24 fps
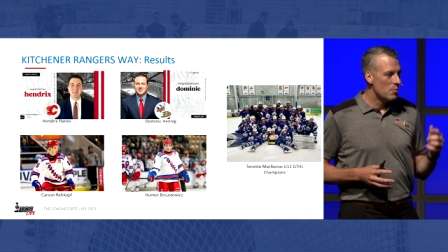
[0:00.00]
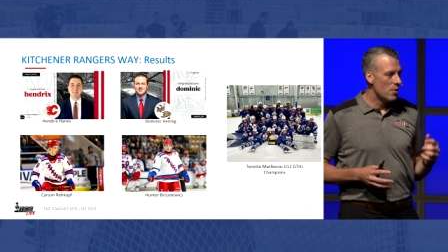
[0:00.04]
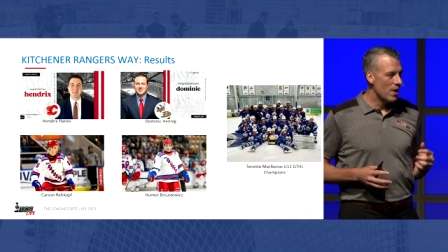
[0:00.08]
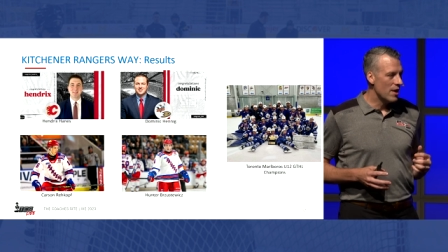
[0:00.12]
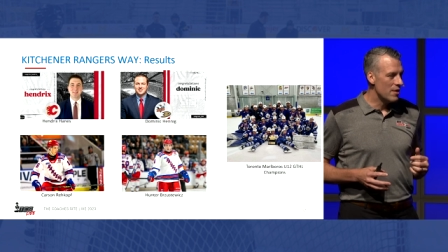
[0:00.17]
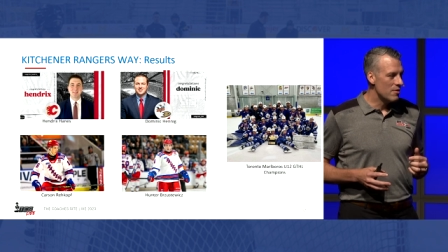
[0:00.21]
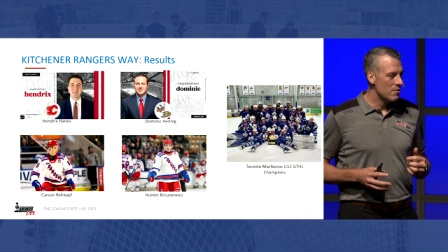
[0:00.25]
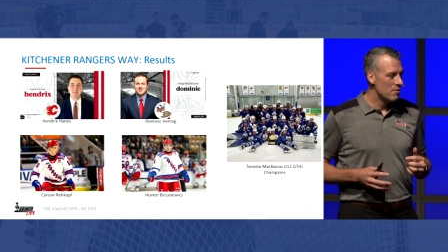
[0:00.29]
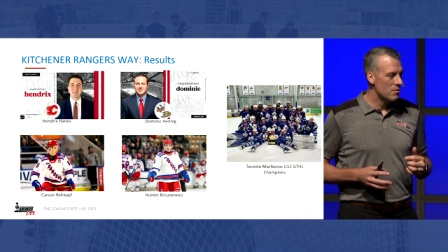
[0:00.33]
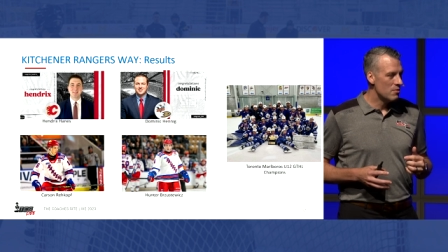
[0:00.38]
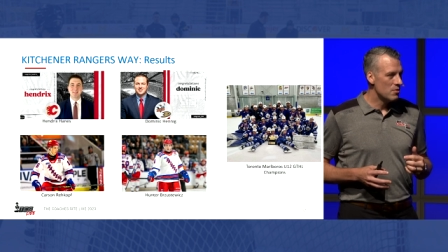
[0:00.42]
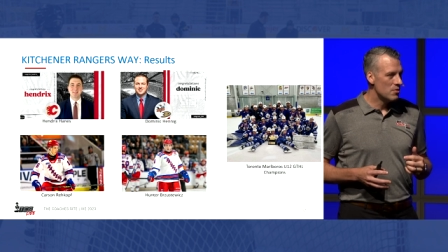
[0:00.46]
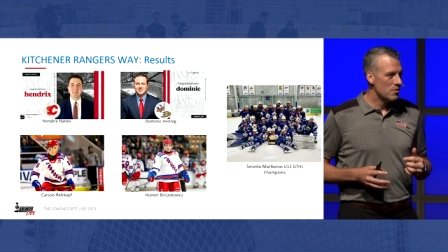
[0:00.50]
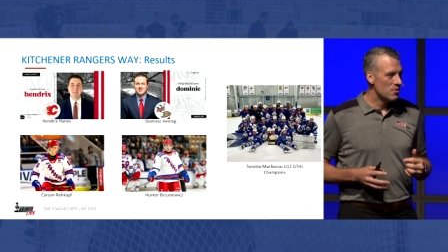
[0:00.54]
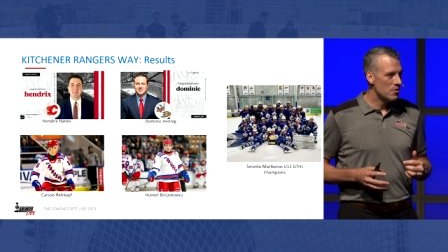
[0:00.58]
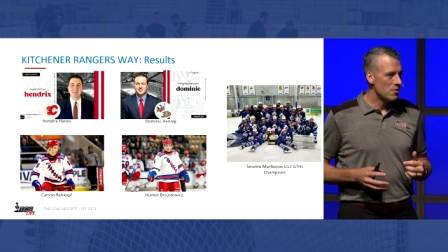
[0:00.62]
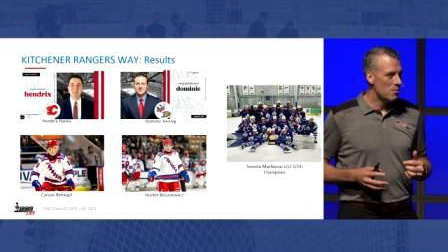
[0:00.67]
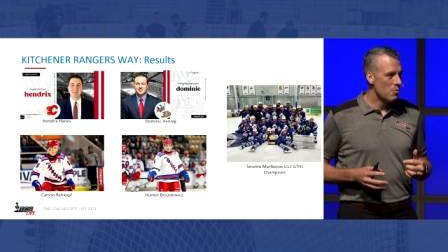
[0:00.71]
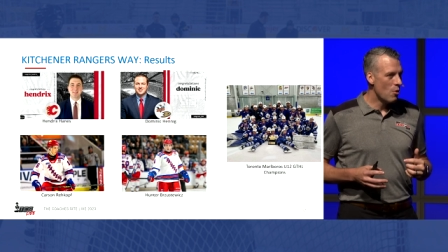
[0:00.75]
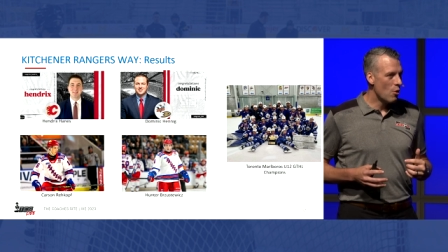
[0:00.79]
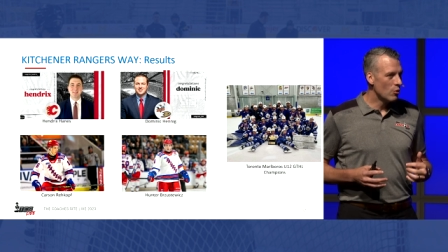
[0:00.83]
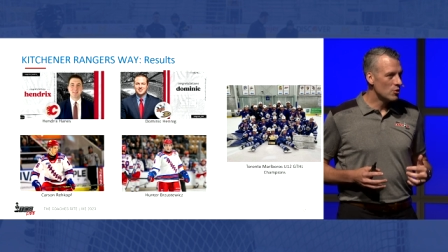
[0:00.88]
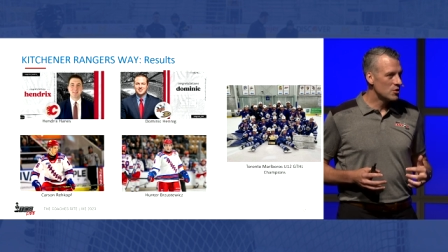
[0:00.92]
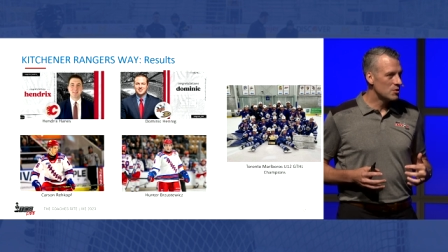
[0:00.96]
But
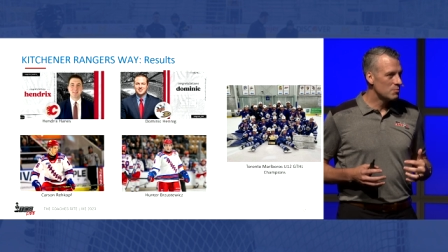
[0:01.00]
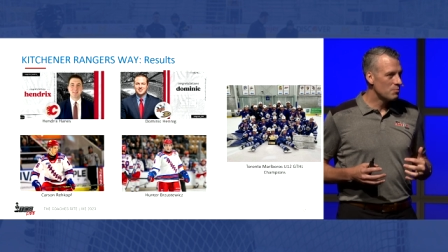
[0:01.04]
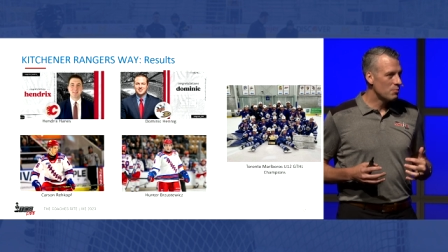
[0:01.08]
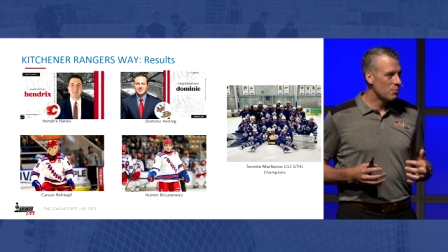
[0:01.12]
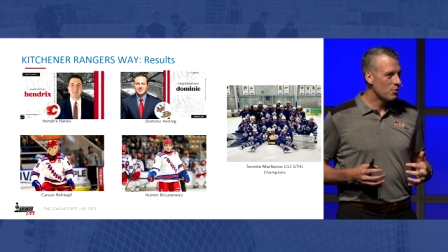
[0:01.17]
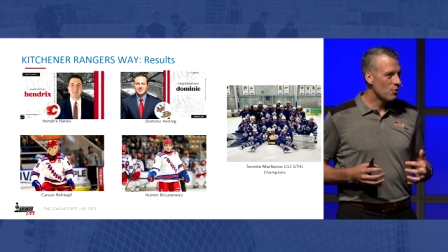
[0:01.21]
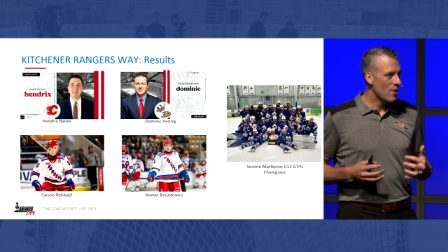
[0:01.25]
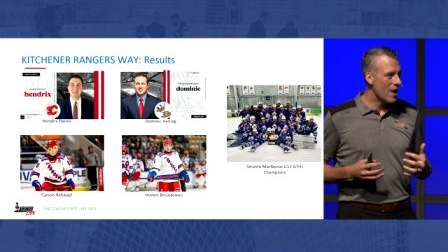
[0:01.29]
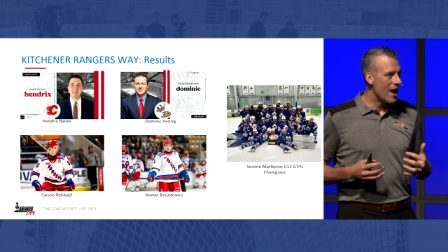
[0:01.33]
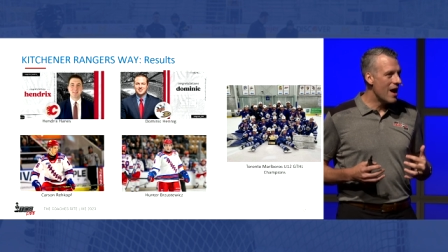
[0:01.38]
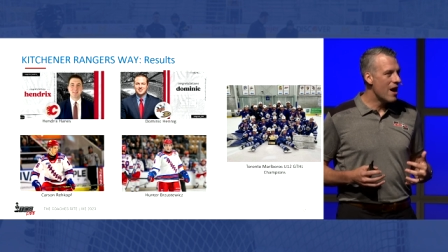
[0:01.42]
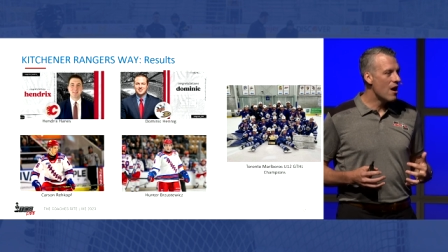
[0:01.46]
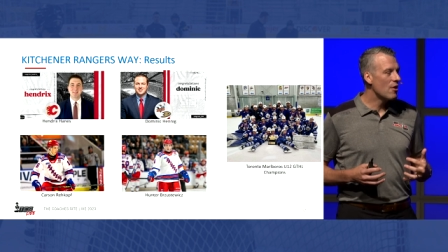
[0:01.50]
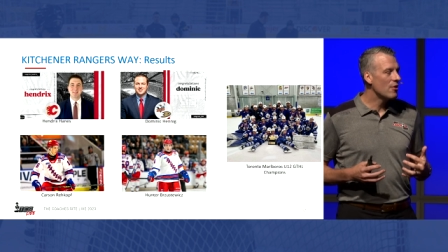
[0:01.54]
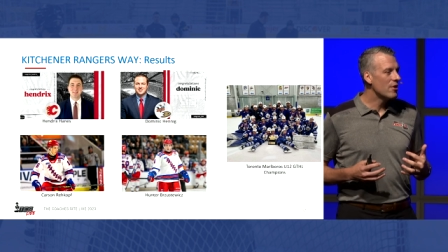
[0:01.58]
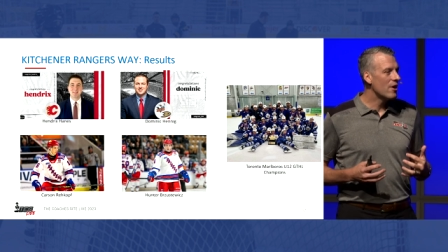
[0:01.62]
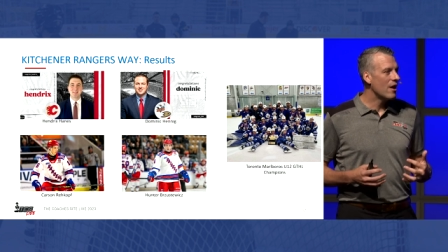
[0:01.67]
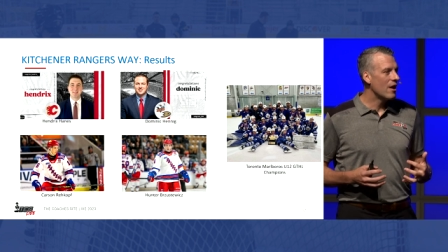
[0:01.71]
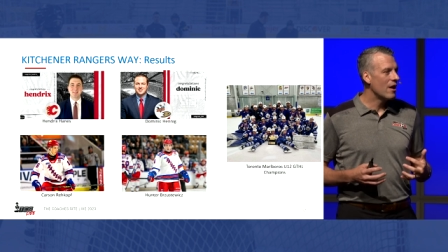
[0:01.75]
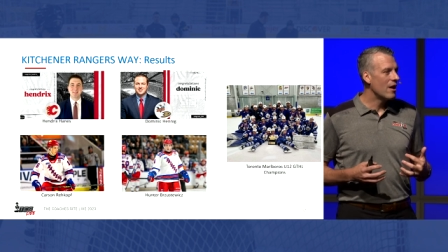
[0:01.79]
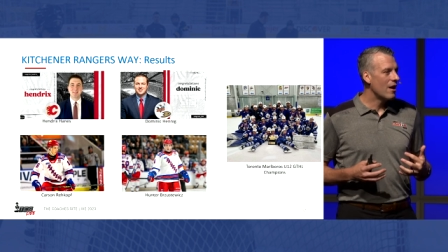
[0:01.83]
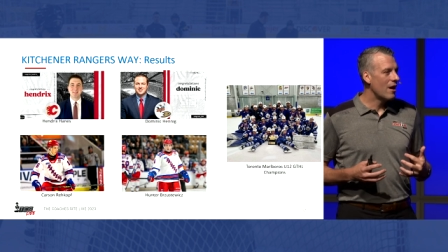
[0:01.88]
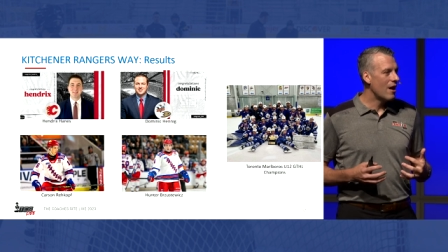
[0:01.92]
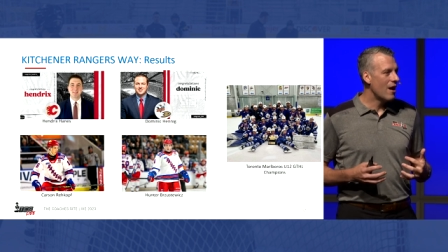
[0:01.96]
the most
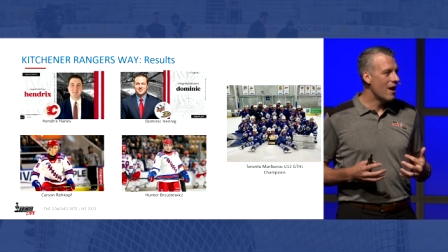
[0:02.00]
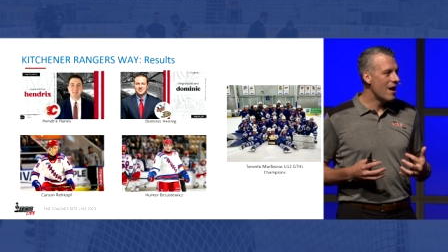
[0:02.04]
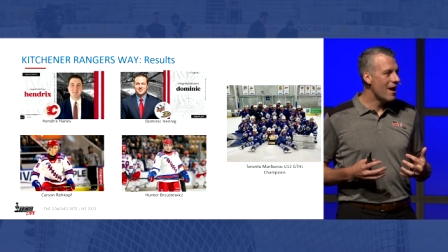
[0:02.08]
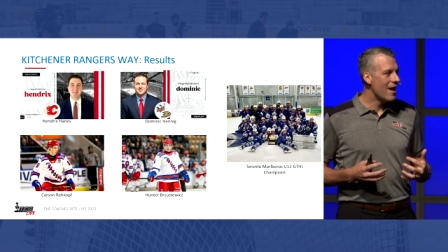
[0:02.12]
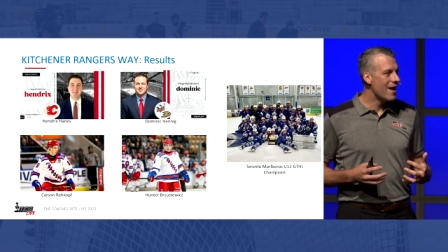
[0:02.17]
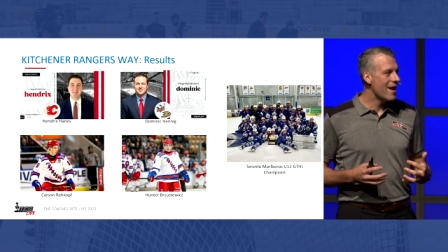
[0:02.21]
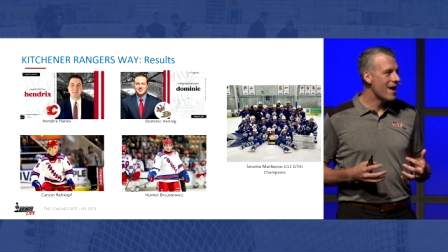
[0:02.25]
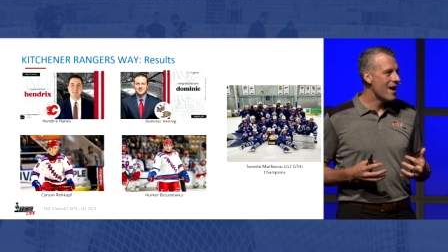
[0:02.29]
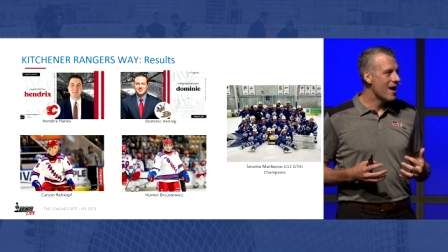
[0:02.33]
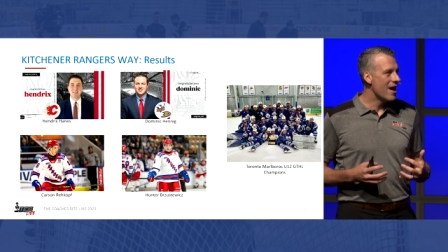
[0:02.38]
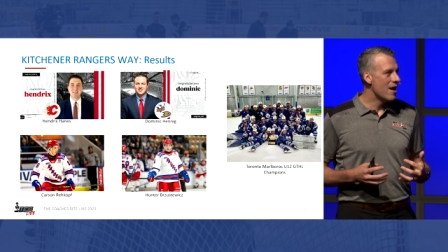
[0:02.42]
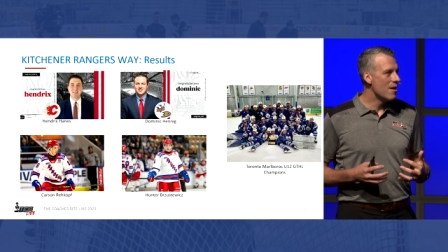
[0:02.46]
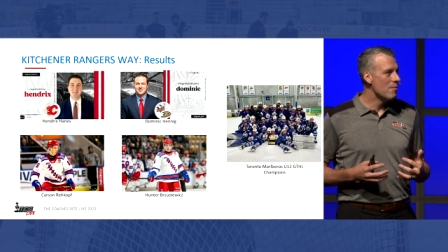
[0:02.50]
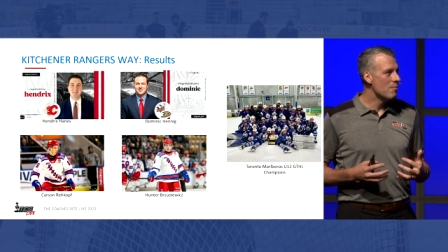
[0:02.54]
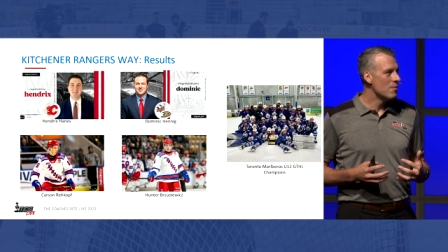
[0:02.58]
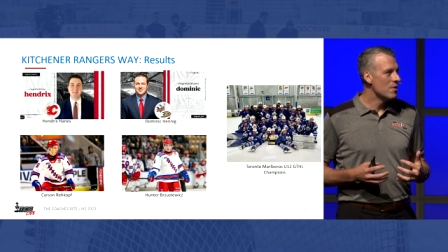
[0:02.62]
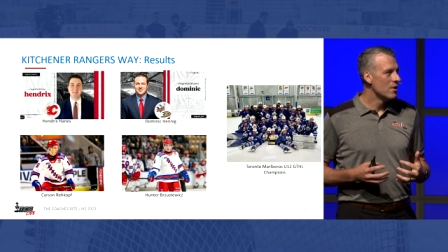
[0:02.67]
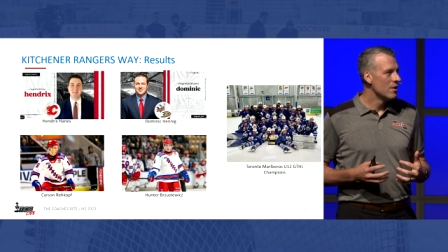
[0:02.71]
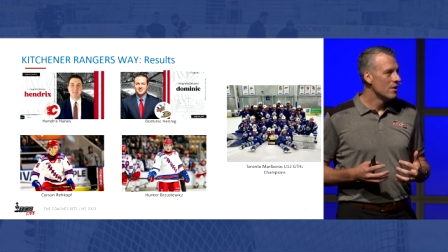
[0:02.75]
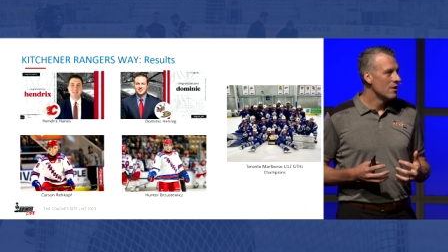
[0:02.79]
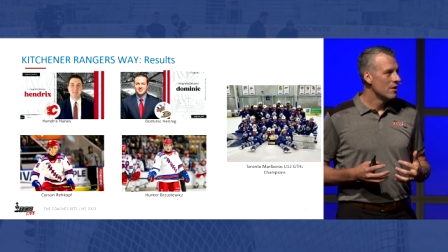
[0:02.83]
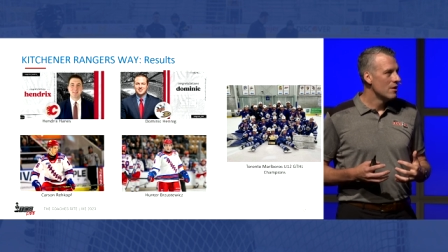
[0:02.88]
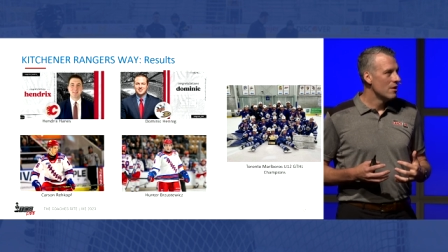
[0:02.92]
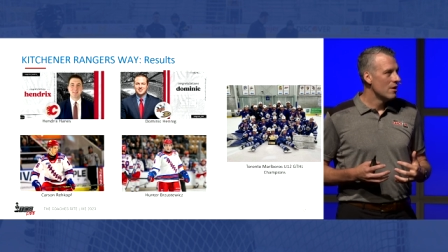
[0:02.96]
proud I
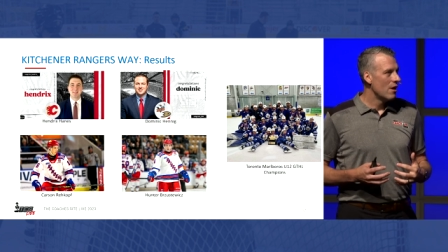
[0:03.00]
am